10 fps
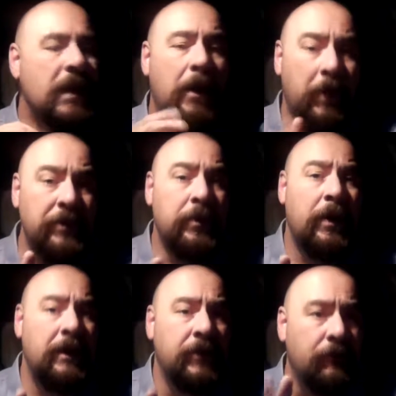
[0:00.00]
I want you all
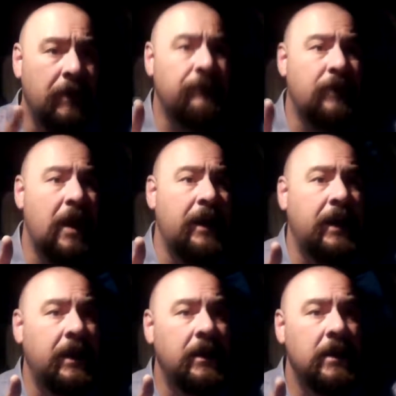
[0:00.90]
to have a great
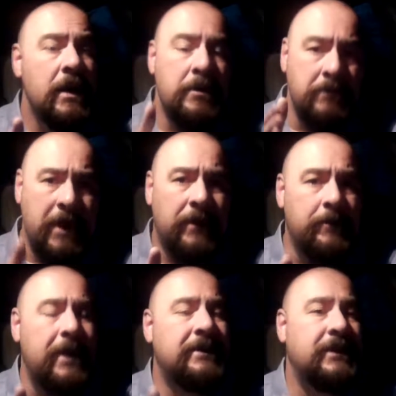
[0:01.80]
Friday. Make the
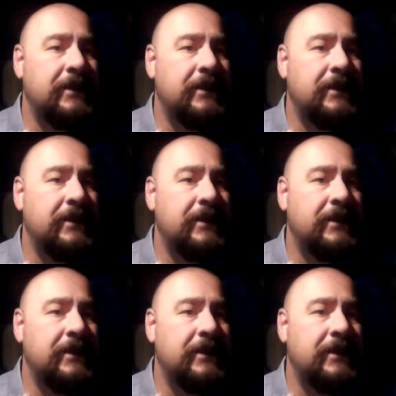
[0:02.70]
best